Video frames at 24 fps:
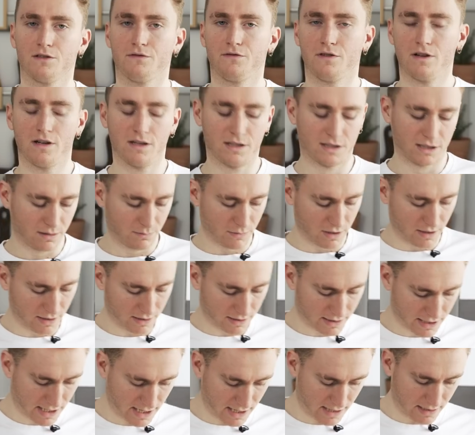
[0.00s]
So first I'm
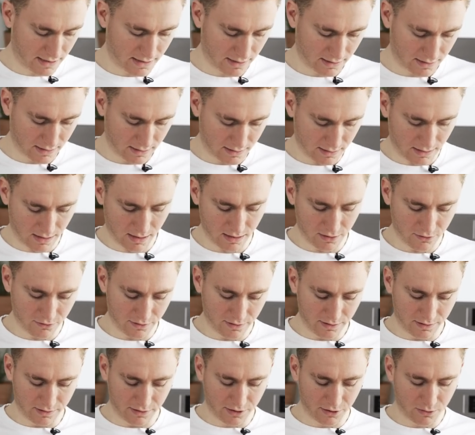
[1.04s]
going to take
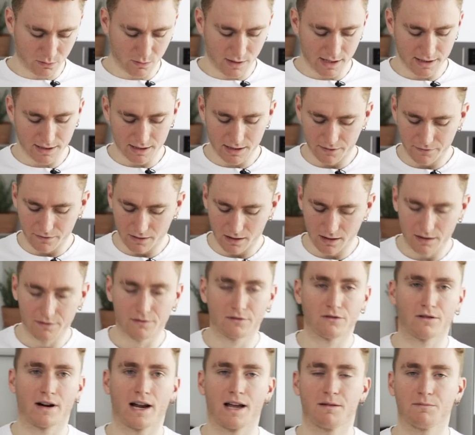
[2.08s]

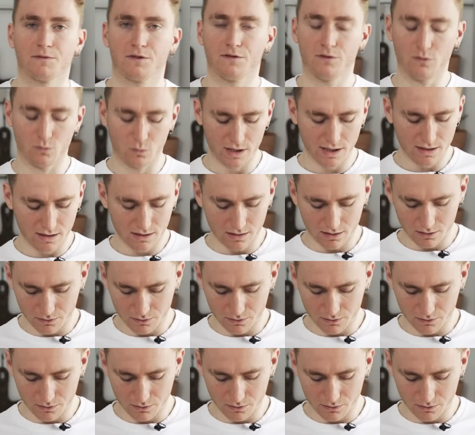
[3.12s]
125 grams of the wheat